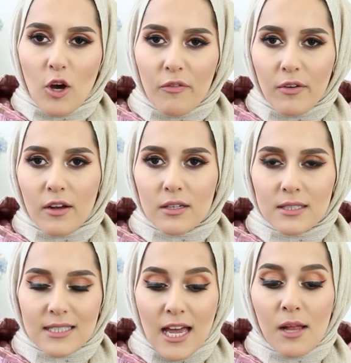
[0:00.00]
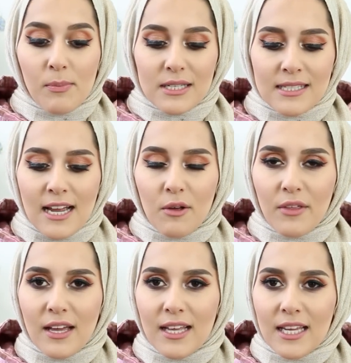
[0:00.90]
offer to help us now
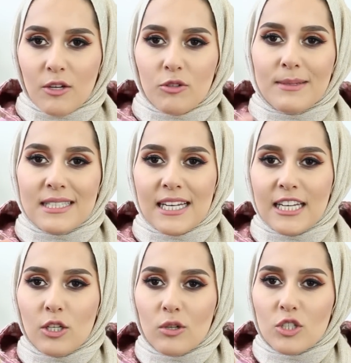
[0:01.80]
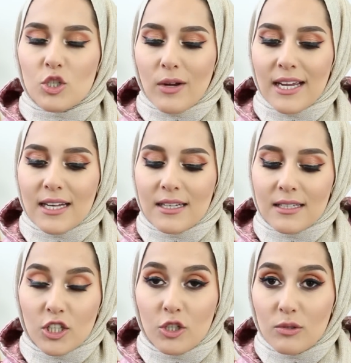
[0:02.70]
that it would be silly not to try and
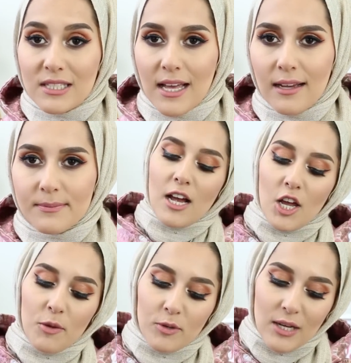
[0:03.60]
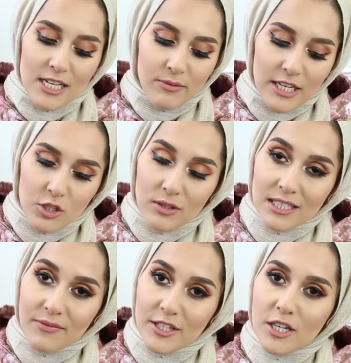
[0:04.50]
use that. I hope you guys really enjoyed
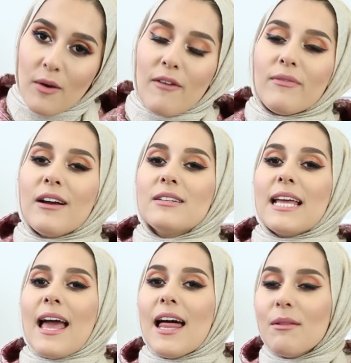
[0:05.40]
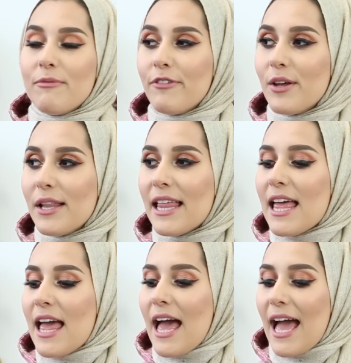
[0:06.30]
this video and found it helpful,
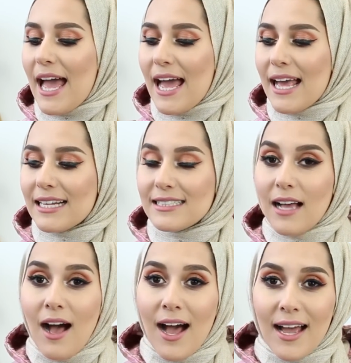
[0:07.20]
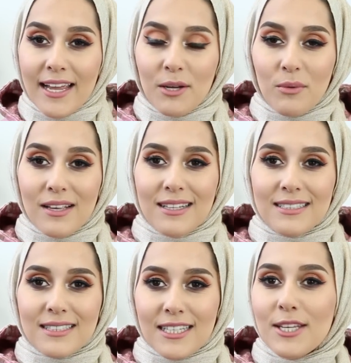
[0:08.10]
and I
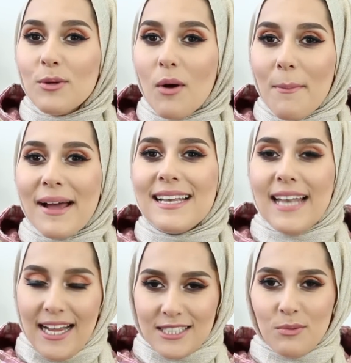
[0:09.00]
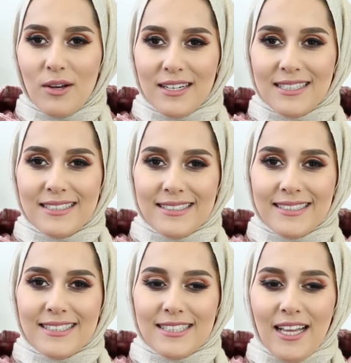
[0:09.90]
will see you on my next one.
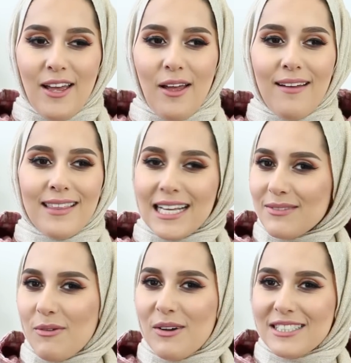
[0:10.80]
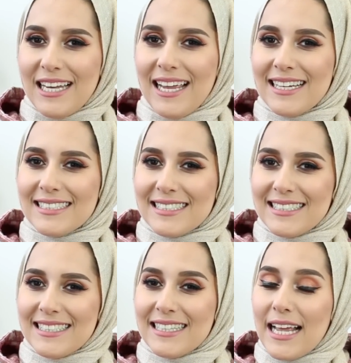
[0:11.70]
So thanks for watching.
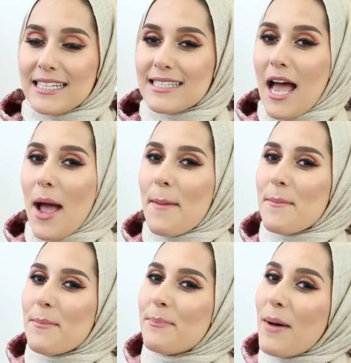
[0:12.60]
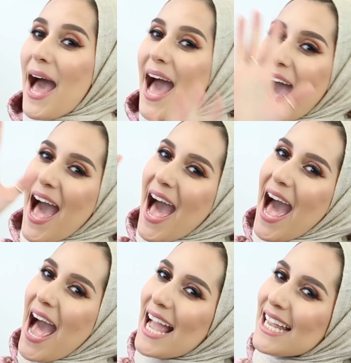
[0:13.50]
Until next time,
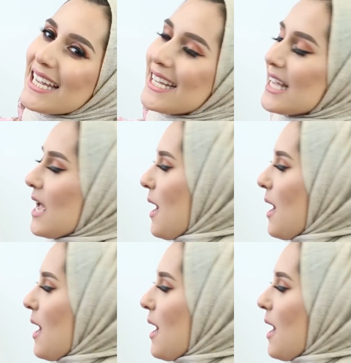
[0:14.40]
bye!